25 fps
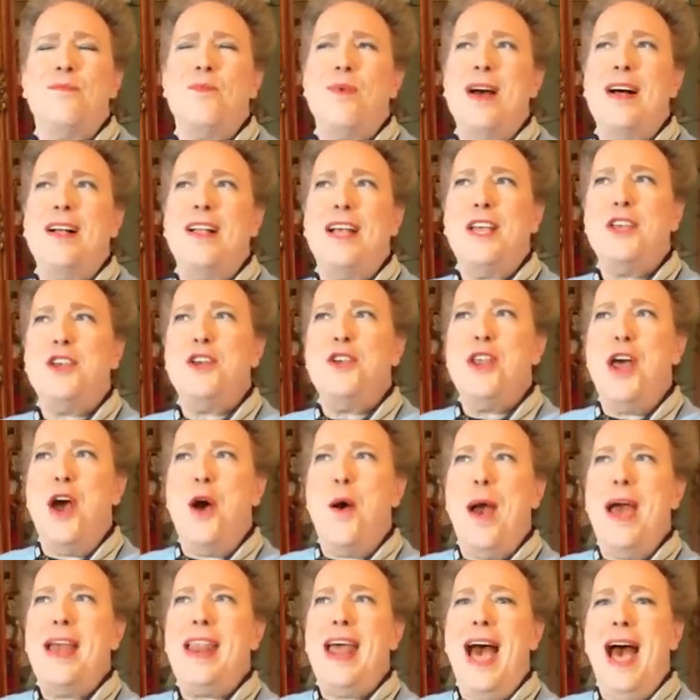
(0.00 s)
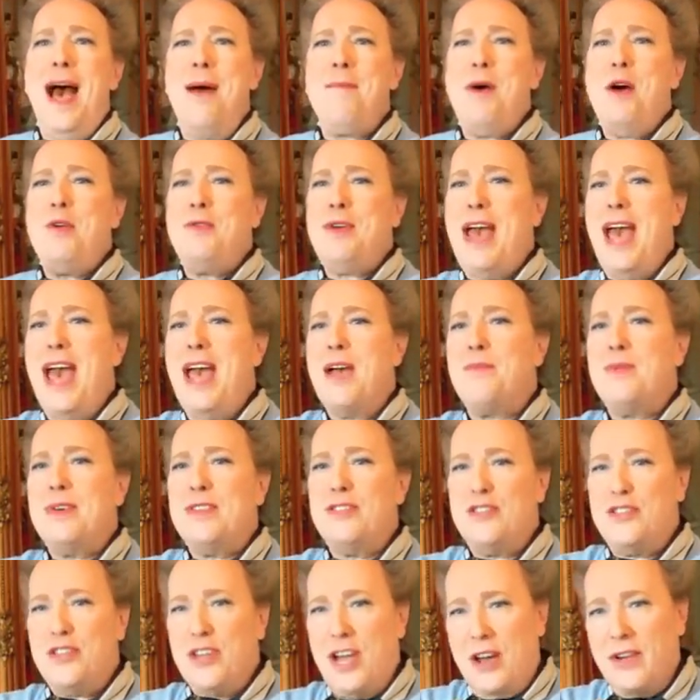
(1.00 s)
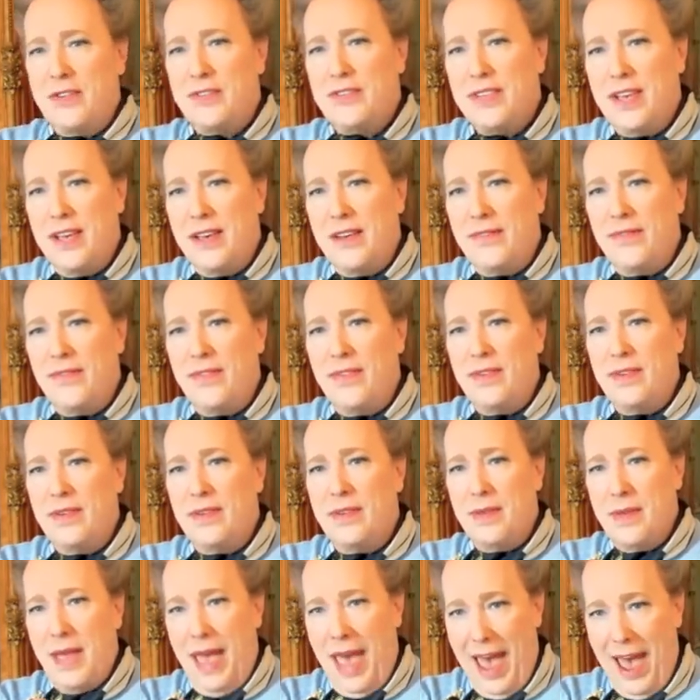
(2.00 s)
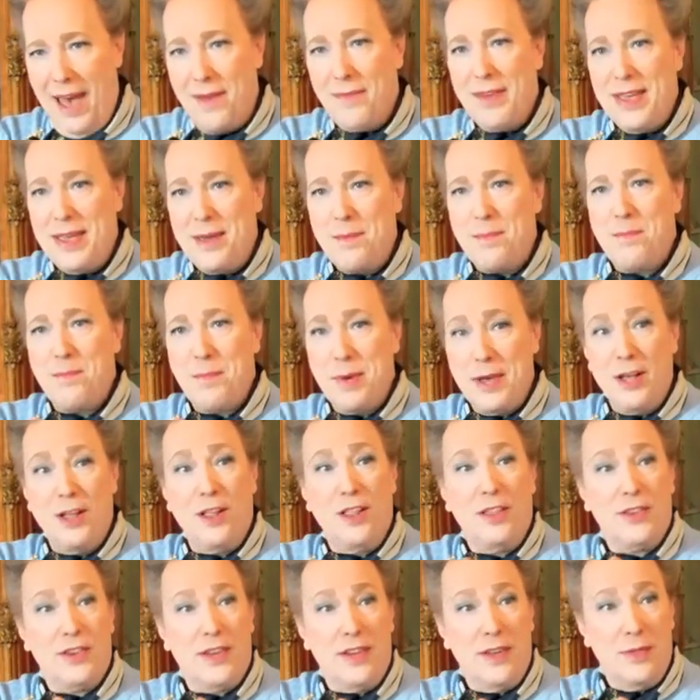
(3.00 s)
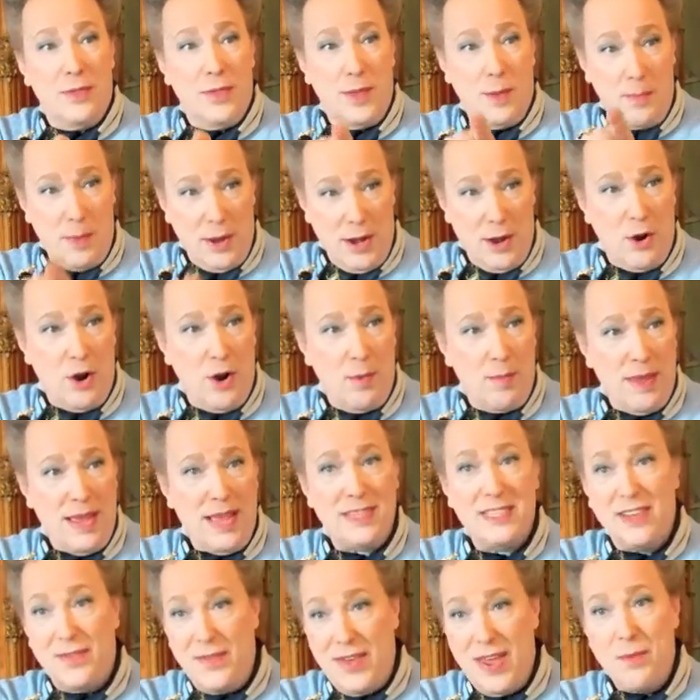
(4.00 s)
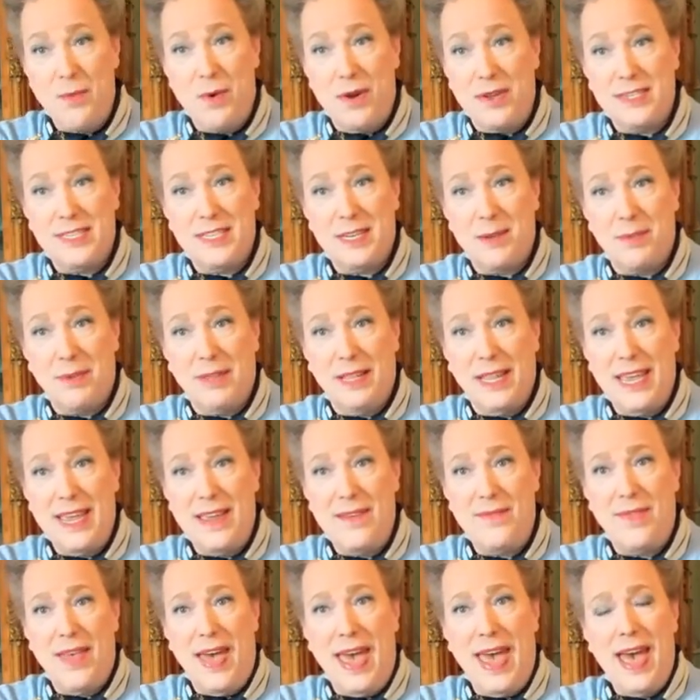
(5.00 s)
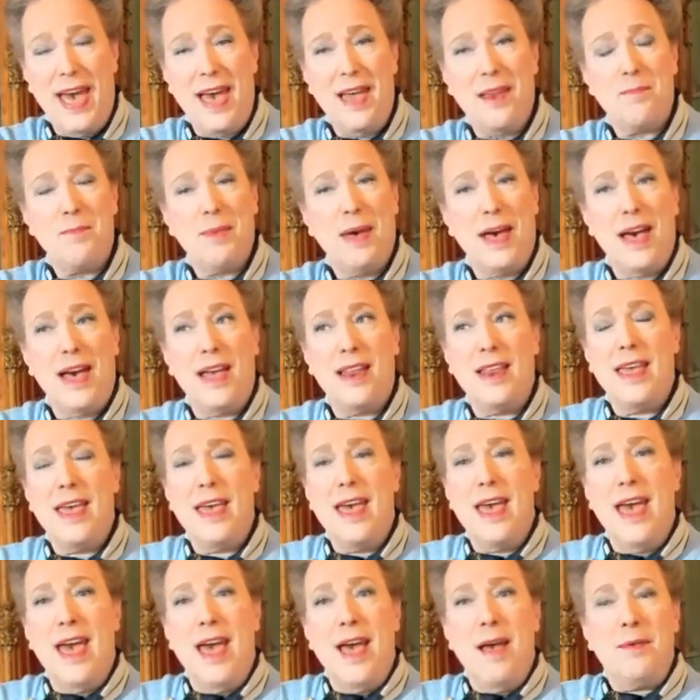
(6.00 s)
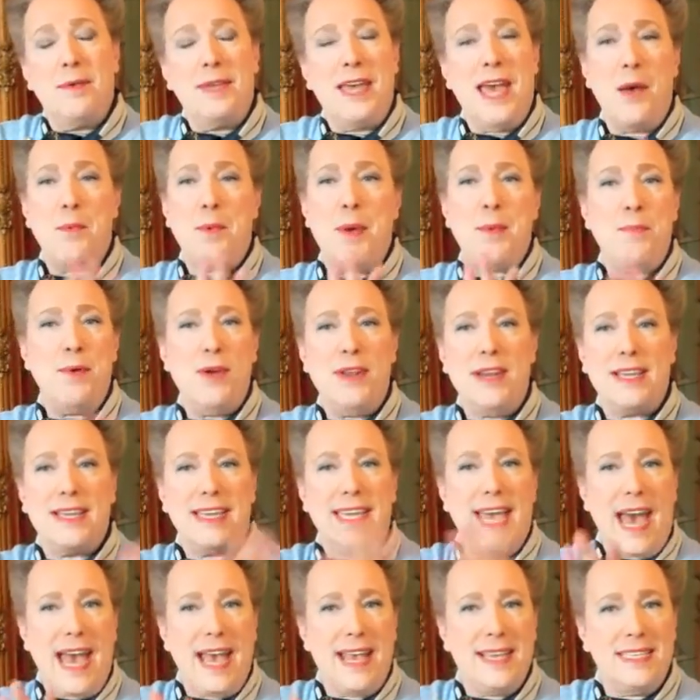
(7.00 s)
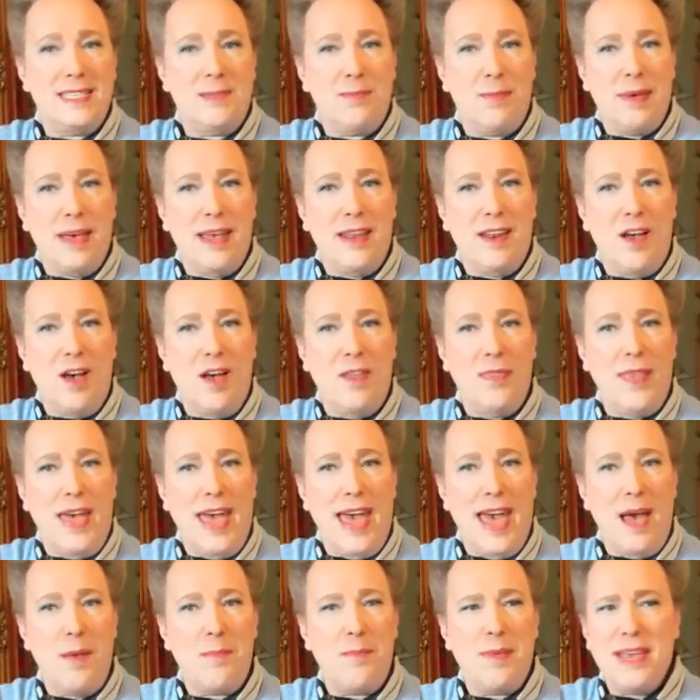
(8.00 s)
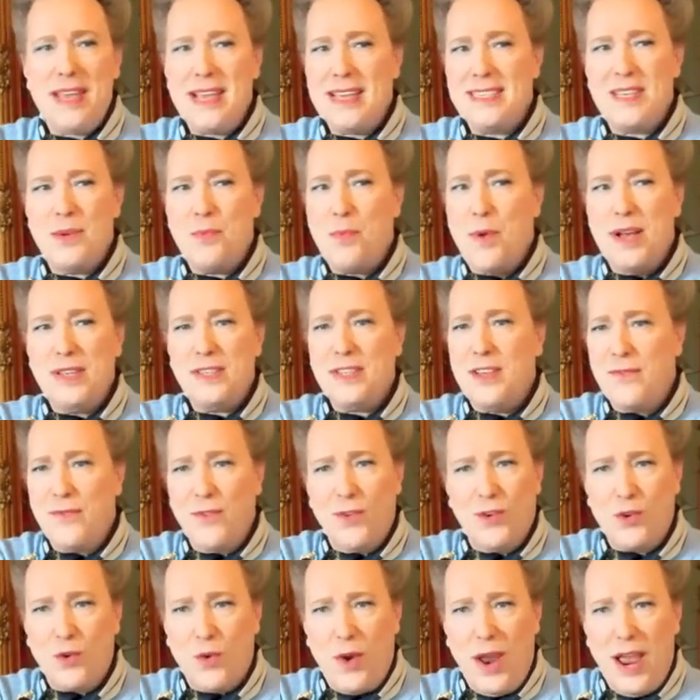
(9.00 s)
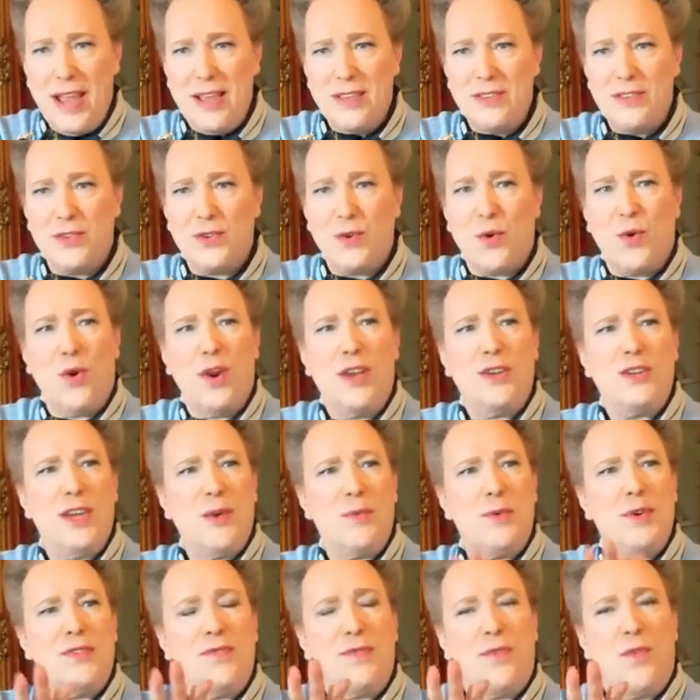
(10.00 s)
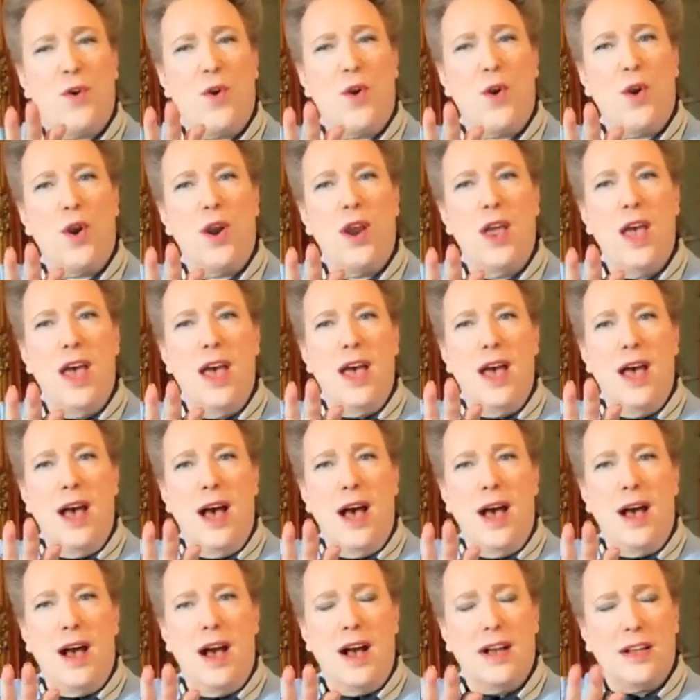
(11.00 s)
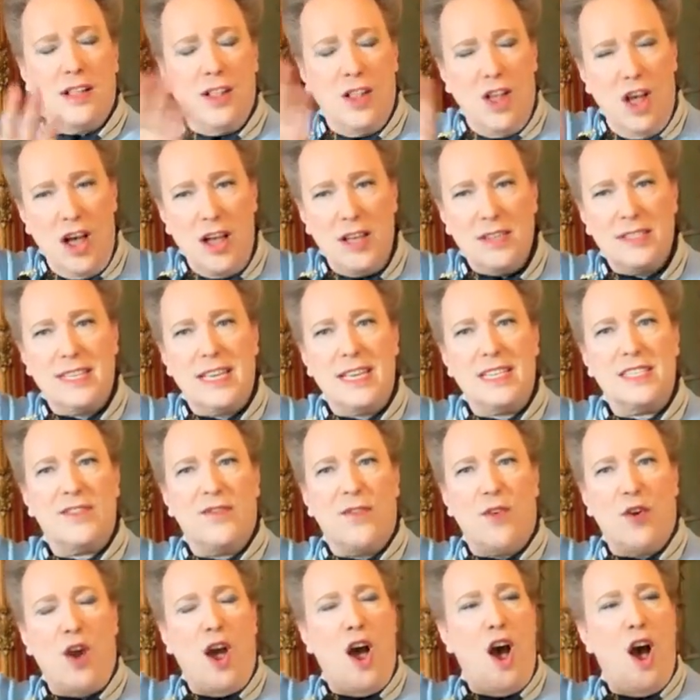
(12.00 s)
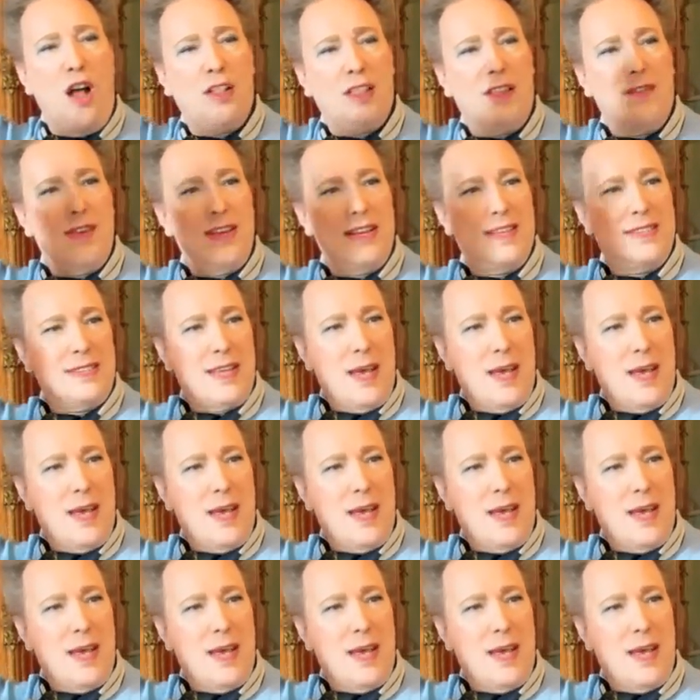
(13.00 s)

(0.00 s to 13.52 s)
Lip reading: Well, you know, and I'm okay with Joseph having built the pyramids if he wants to believe that, but can we put a gay spin on that? Because it wasn't for grain storage, it was for closets for all of his